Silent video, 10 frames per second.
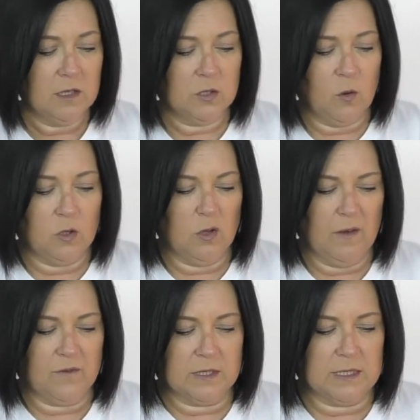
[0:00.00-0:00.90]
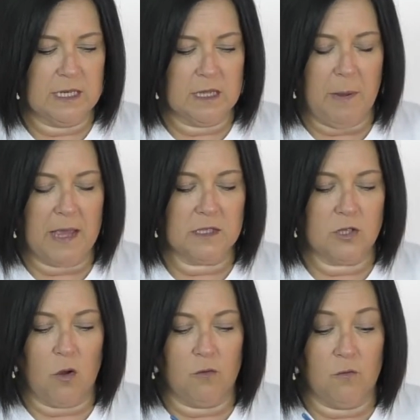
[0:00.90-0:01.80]
So you'll have to see,
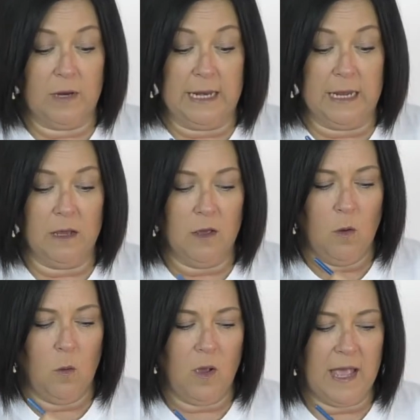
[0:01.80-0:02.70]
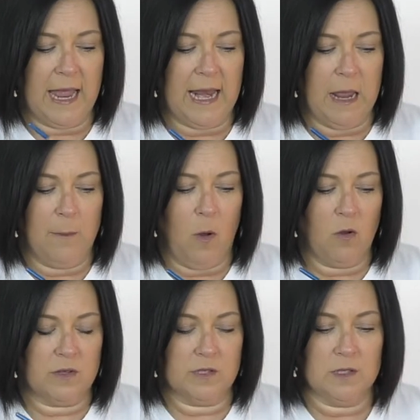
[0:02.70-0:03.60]
depends on really what colour
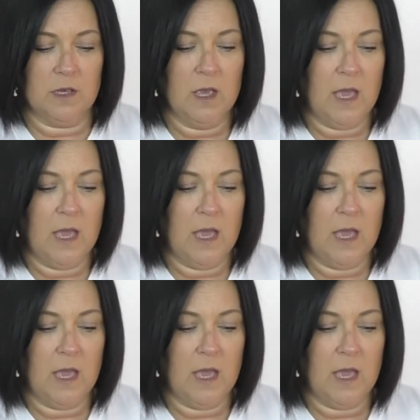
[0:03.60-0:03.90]
box